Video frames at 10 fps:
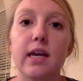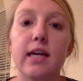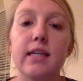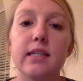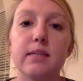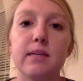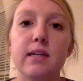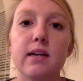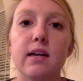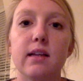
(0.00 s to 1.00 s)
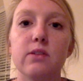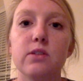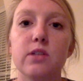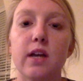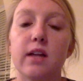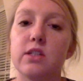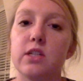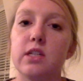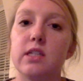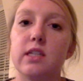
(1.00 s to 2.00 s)
it to be a little
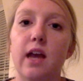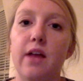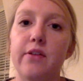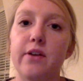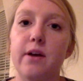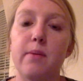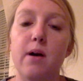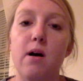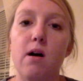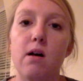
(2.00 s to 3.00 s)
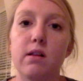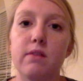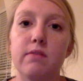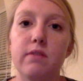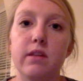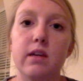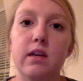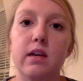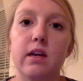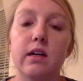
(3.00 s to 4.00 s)
challenging to gather up all of
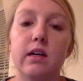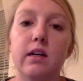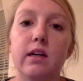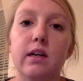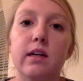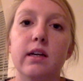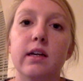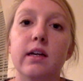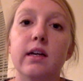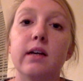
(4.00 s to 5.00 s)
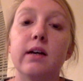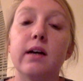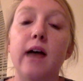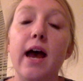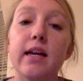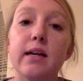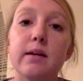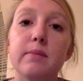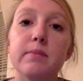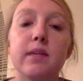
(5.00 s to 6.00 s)
the
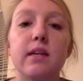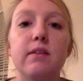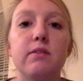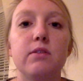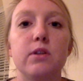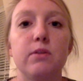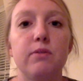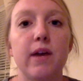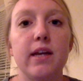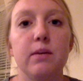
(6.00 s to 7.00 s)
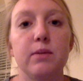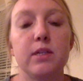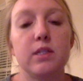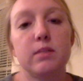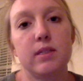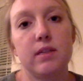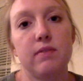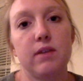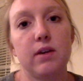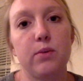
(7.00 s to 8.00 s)
items and finding which
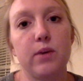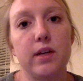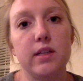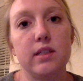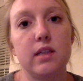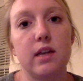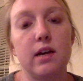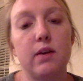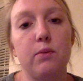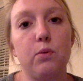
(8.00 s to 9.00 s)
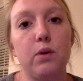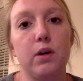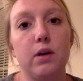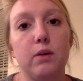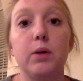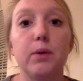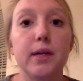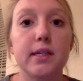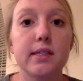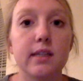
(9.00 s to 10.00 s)
specific ones were
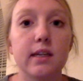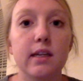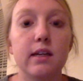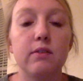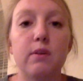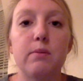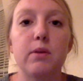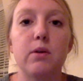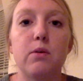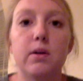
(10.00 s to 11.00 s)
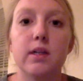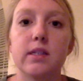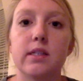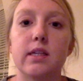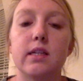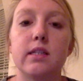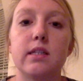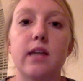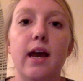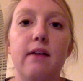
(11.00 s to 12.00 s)
requested from the course and to
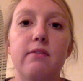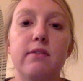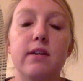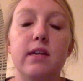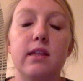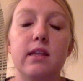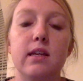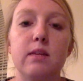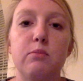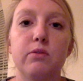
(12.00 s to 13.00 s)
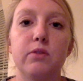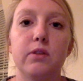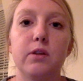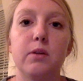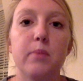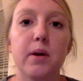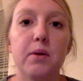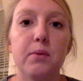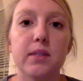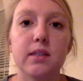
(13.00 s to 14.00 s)
have in the e-portfolio. But
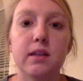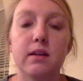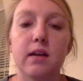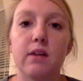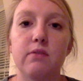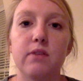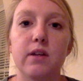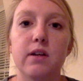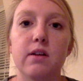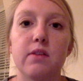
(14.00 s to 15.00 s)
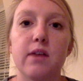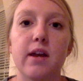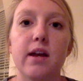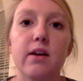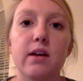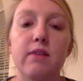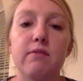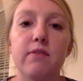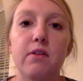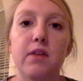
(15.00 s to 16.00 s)
once I kind of figured all that out and
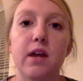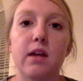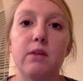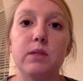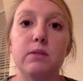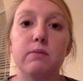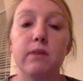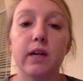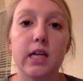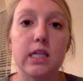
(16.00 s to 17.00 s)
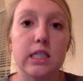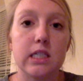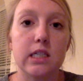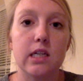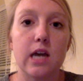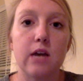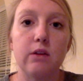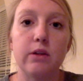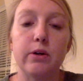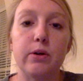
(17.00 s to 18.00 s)
found that it was very easy to
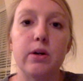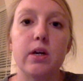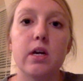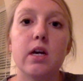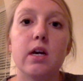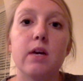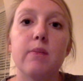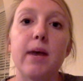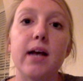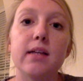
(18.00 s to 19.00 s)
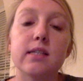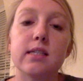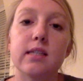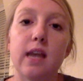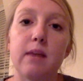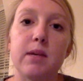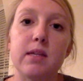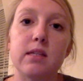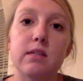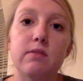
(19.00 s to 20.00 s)
download past
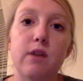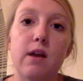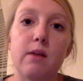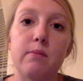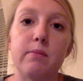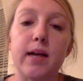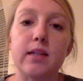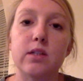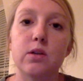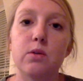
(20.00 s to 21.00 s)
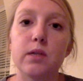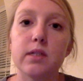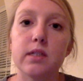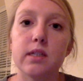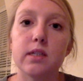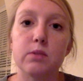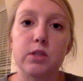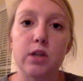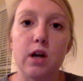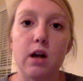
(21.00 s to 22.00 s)
assignments from past courses, which
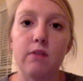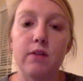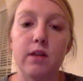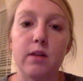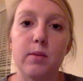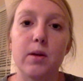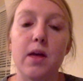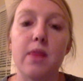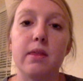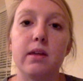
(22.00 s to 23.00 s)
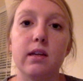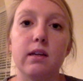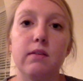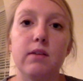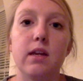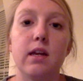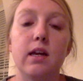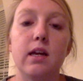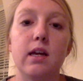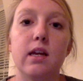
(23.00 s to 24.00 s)
are all available, and then even
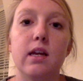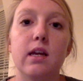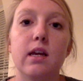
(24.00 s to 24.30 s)
in